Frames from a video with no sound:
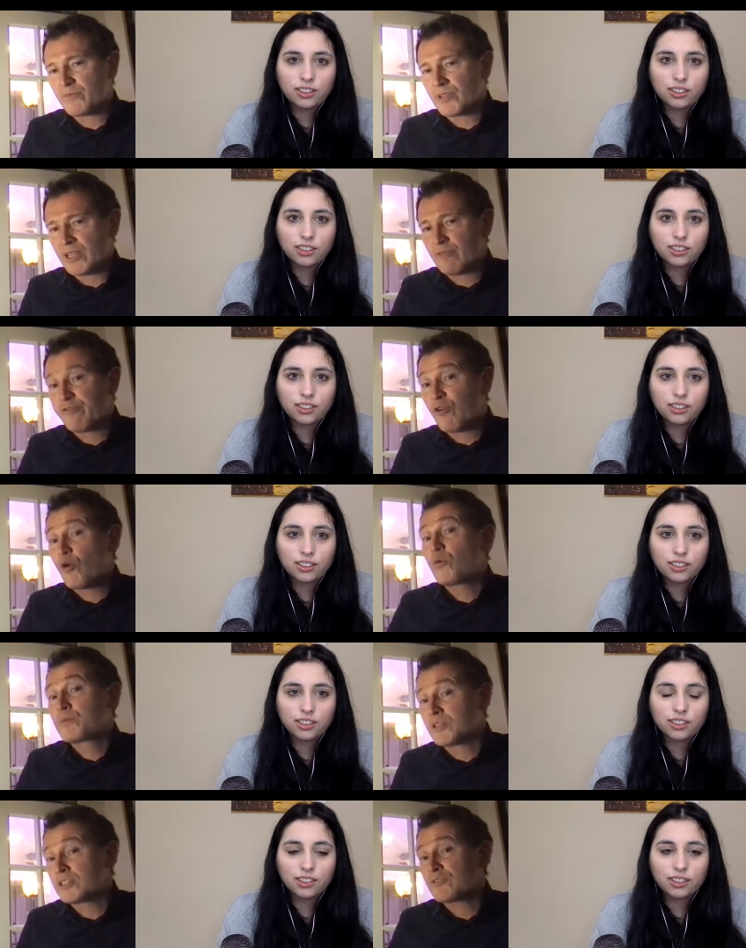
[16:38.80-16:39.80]

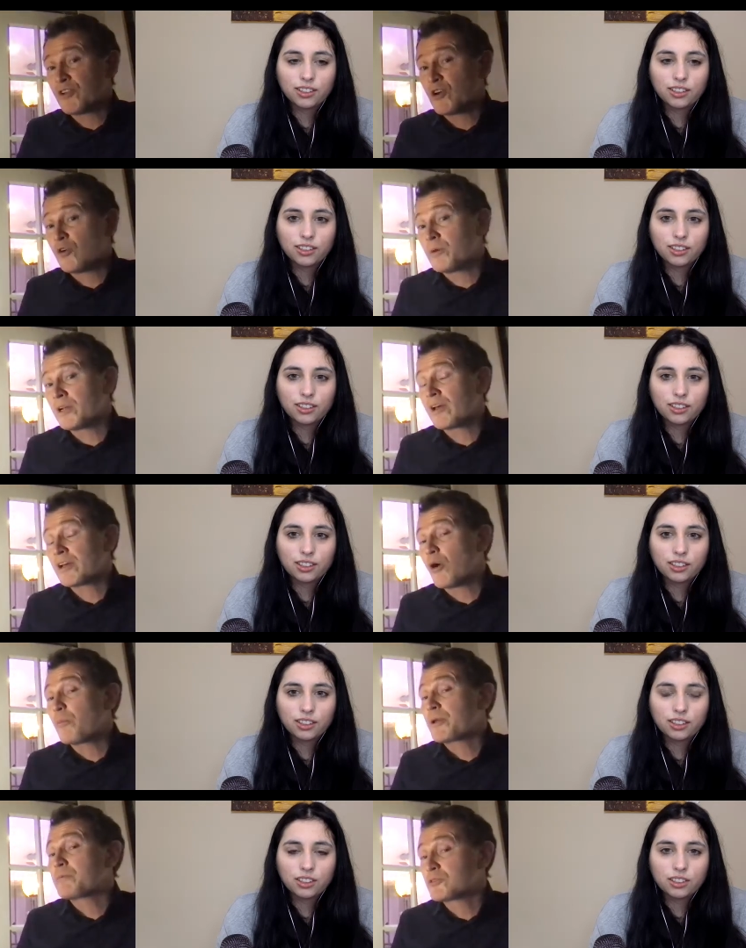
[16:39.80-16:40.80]
Speaker 1: informed this film, and I
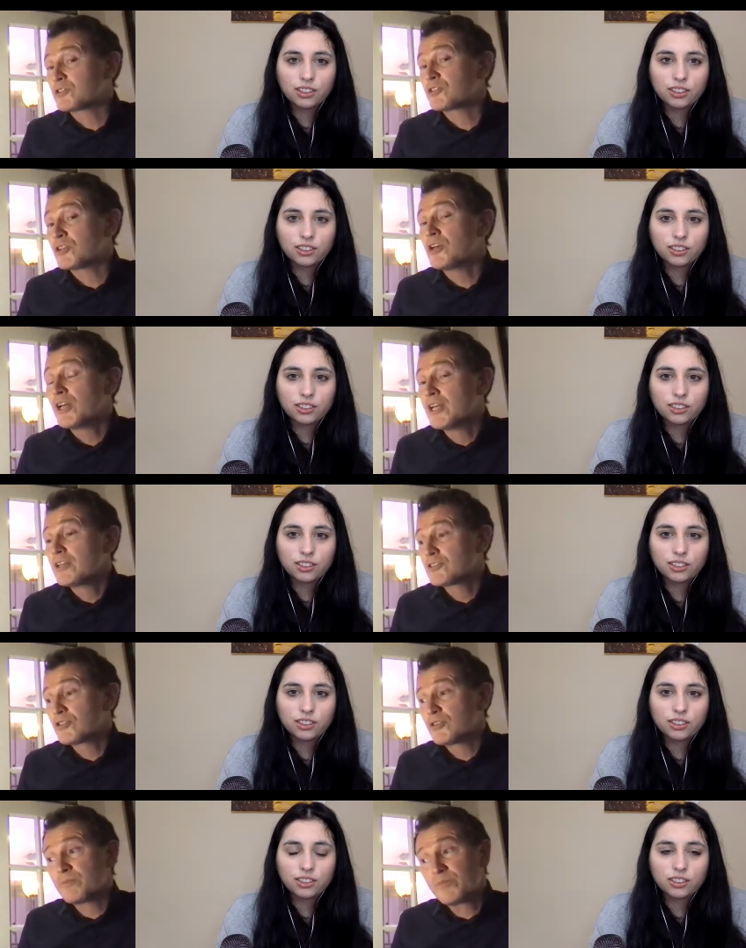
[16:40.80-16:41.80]
got people to
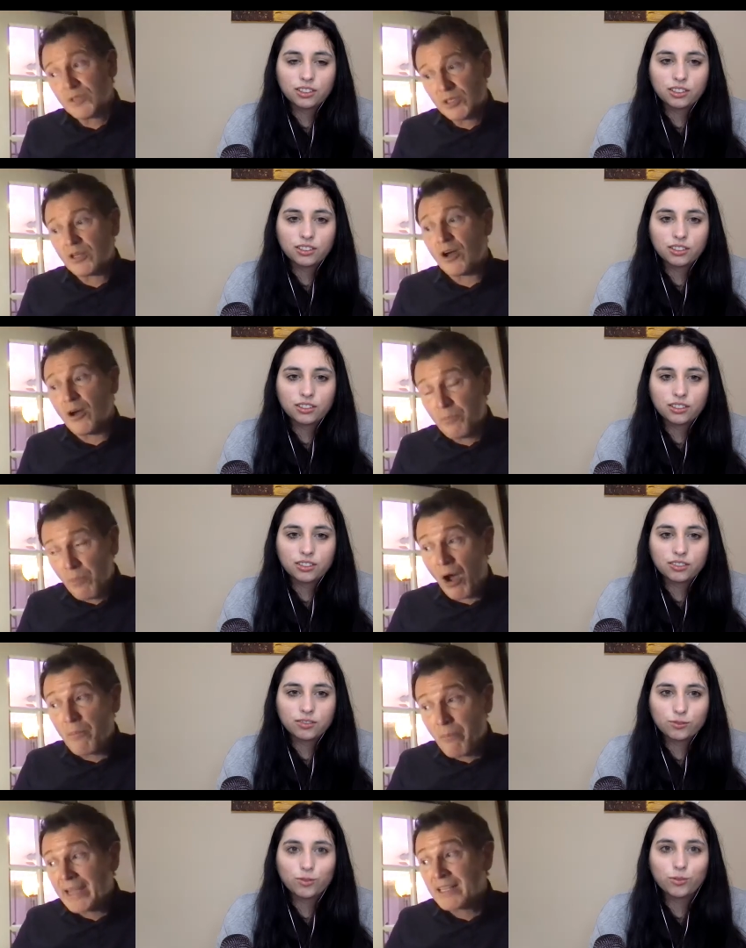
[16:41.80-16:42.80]
to you know I,
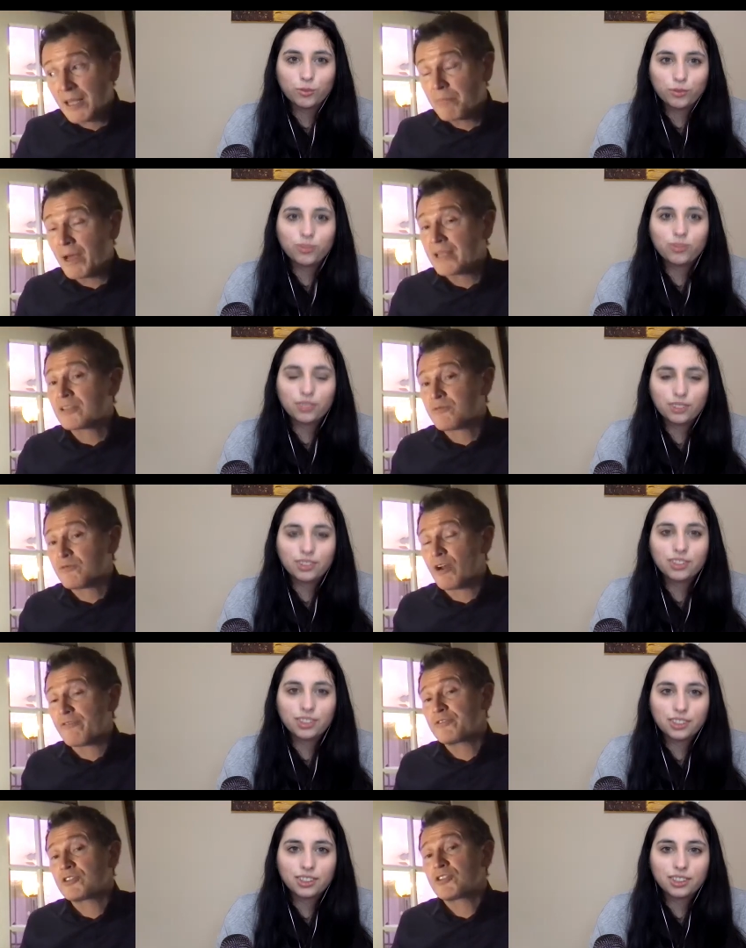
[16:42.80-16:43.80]
made them make
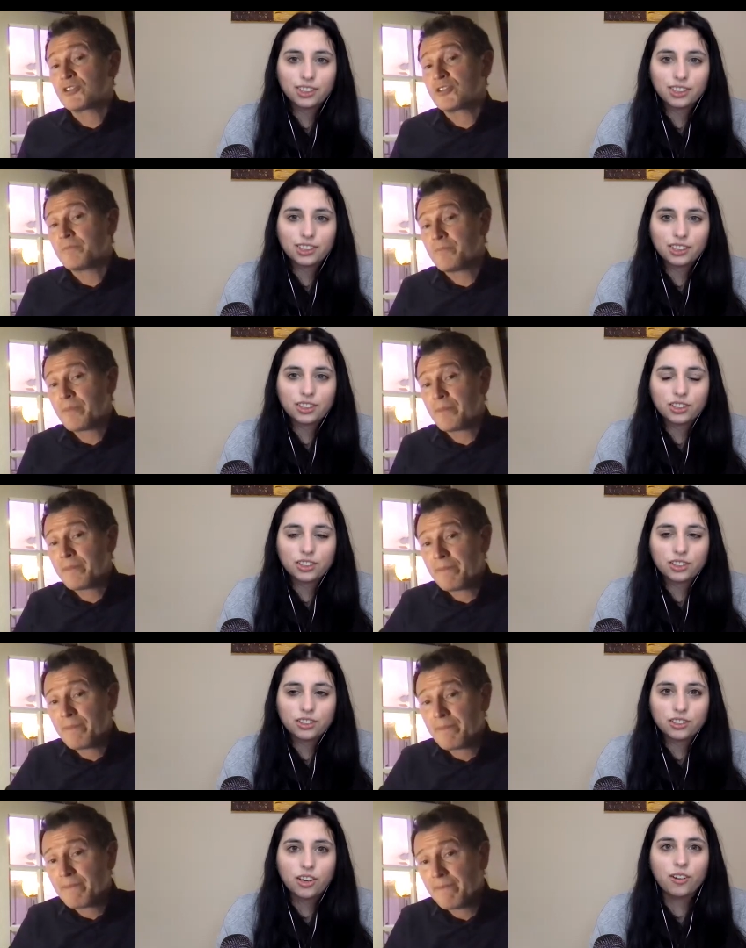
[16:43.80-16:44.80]
reference to them.
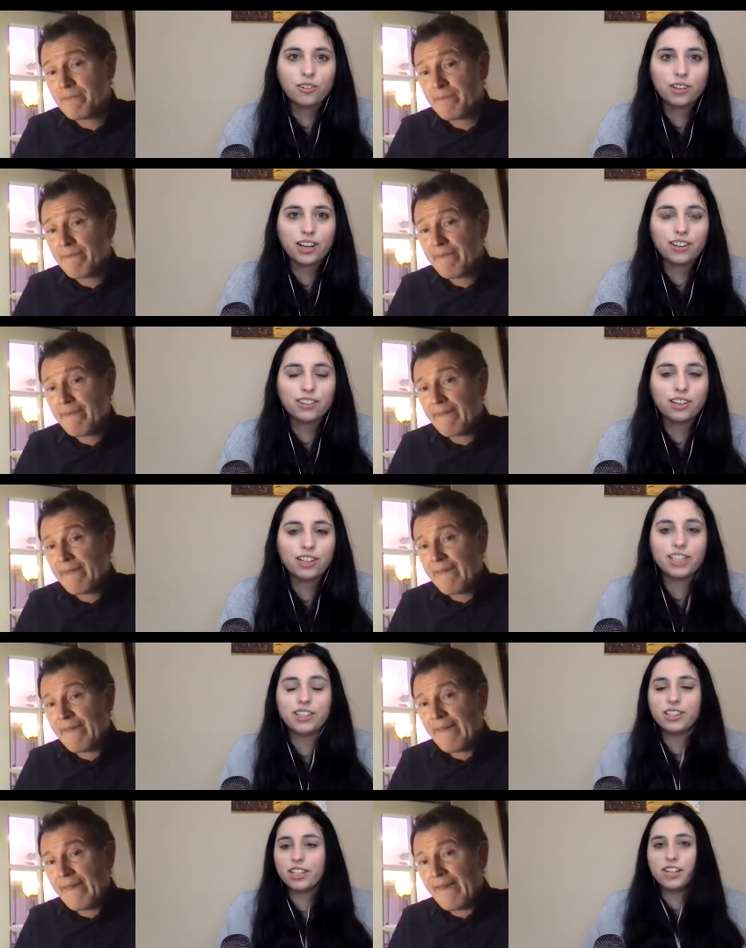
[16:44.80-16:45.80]
Speaker 2: Oh wow, uh,
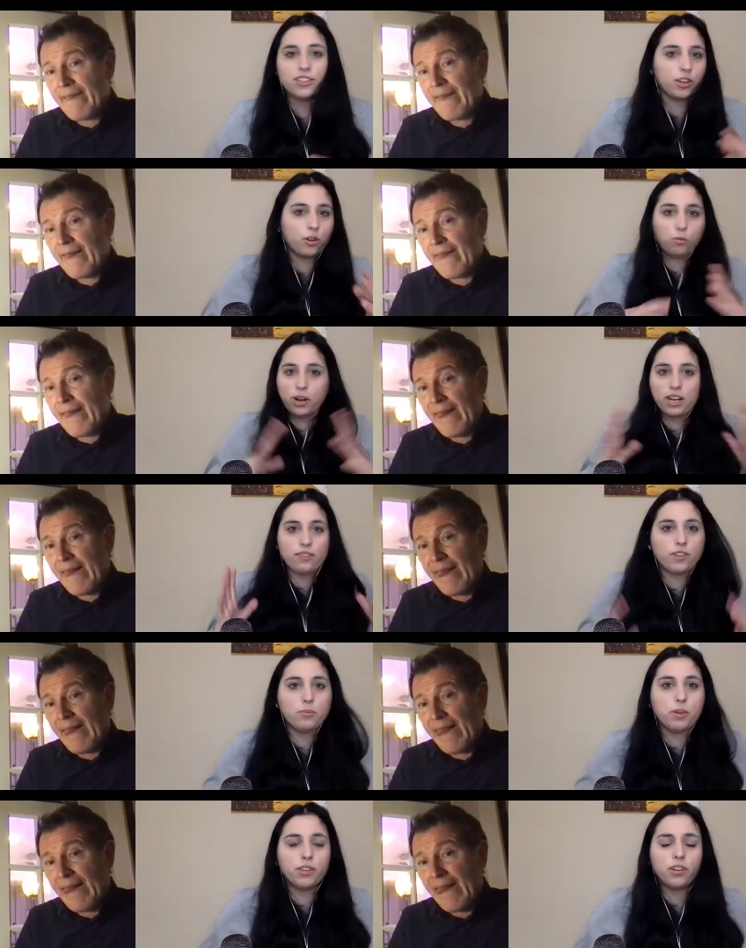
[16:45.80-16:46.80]
it's a great
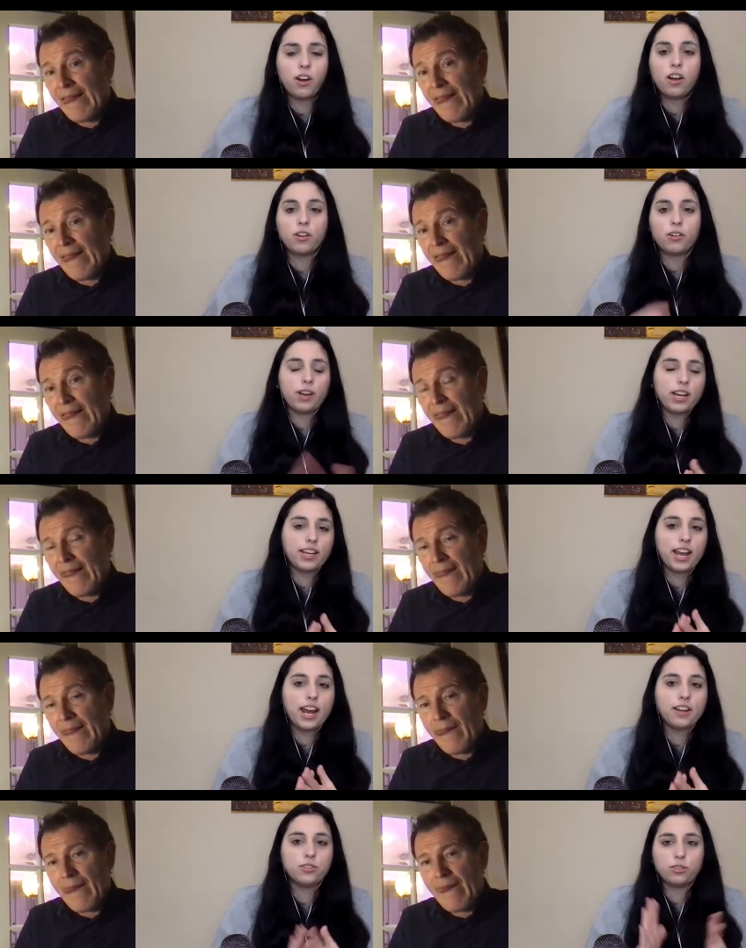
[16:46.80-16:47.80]
film overall, great
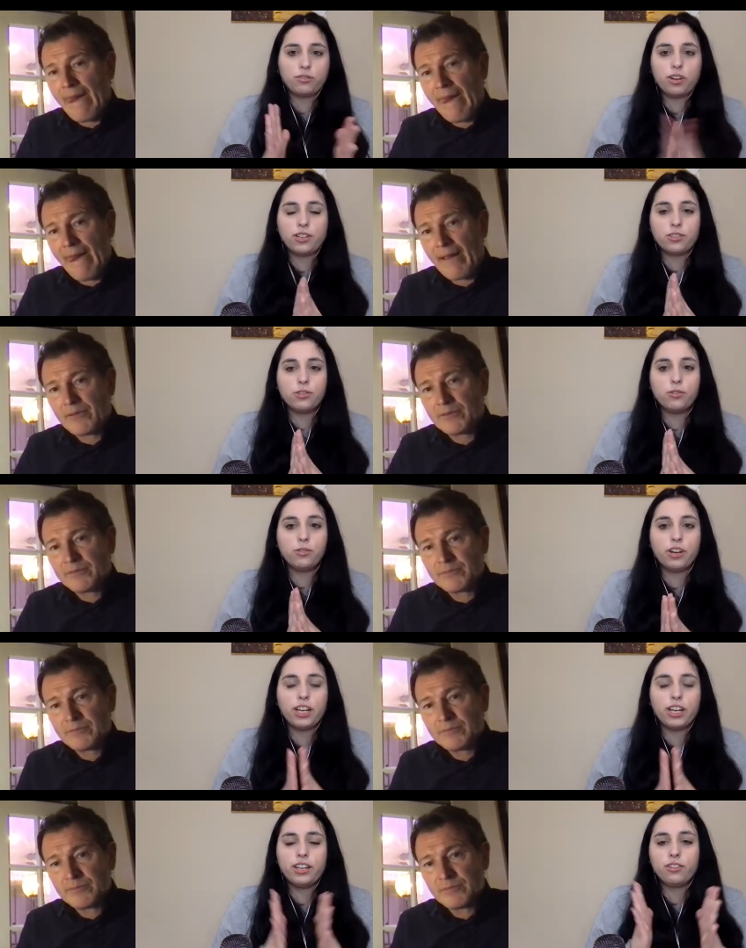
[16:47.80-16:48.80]
cast, great
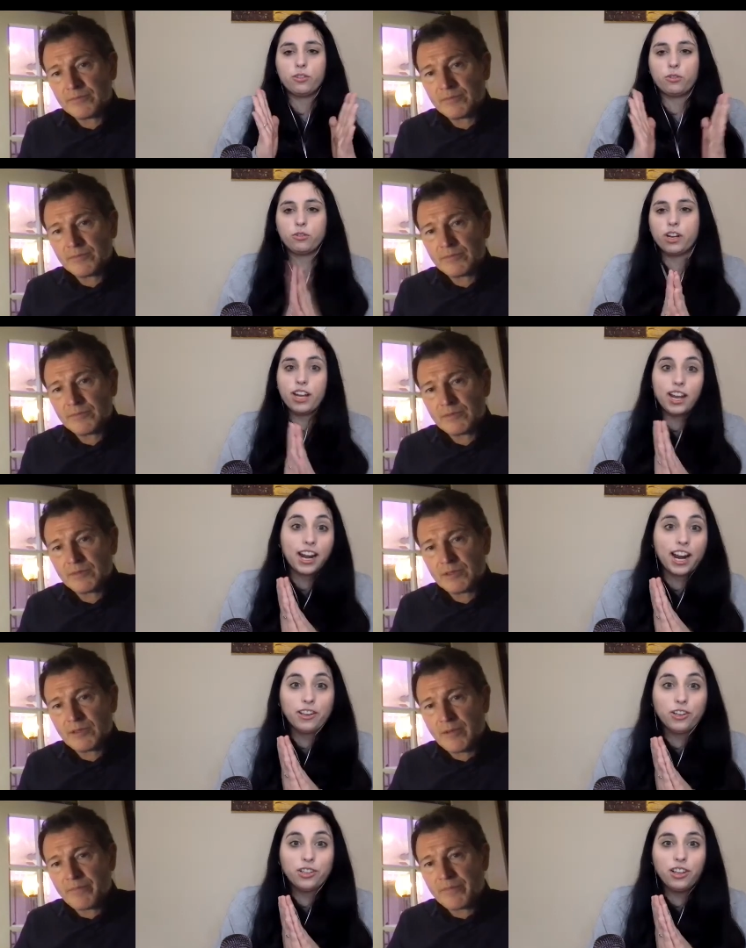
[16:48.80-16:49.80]
story, and I
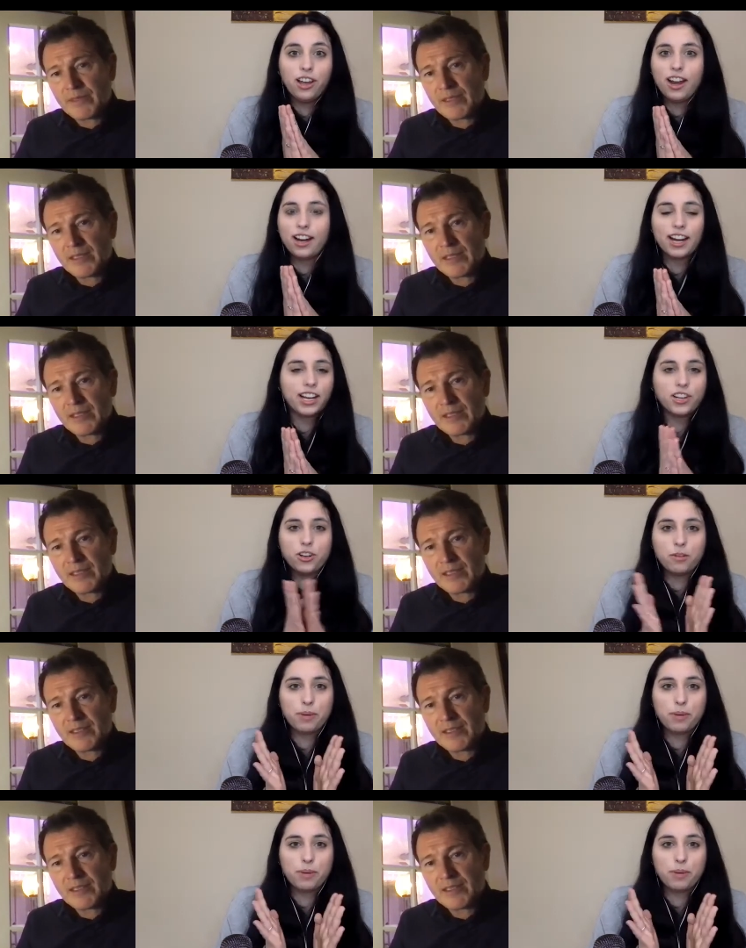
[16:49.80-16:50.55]
learned a lot. I didn't know about